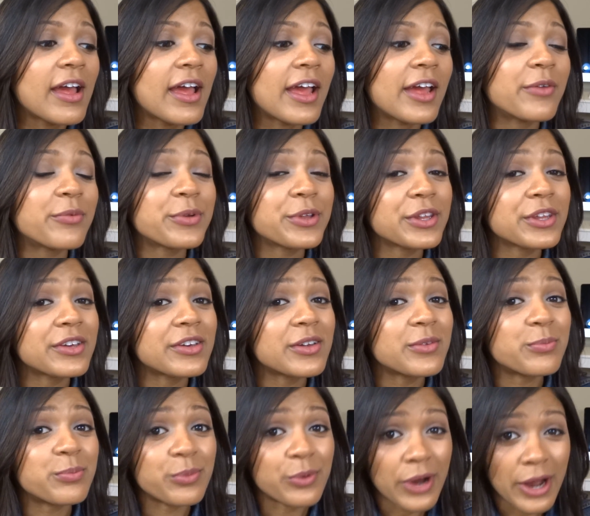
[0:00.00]
a really
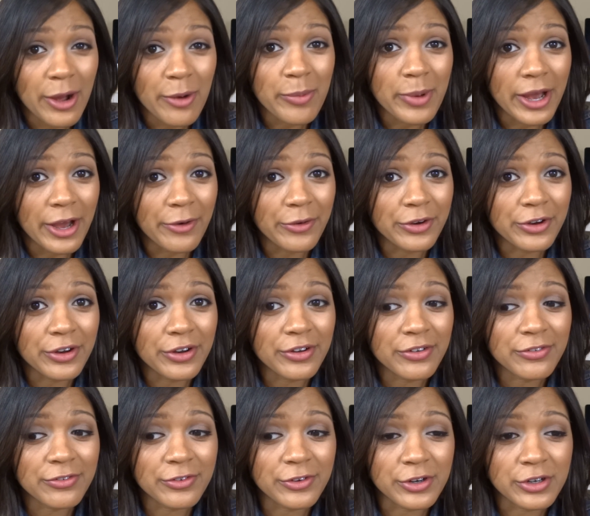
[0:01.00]
good brow powder
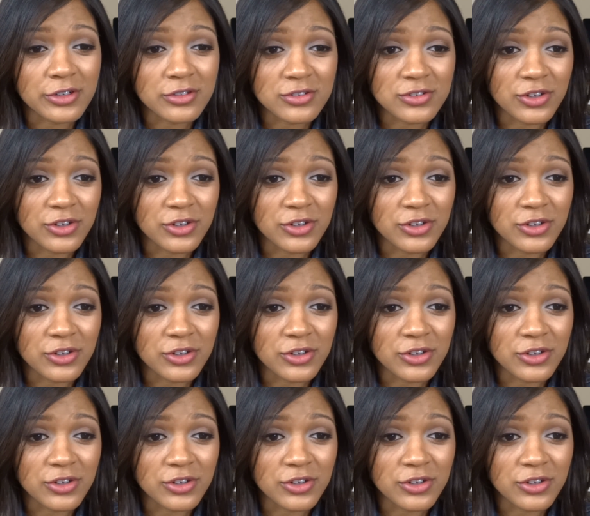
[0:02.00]
for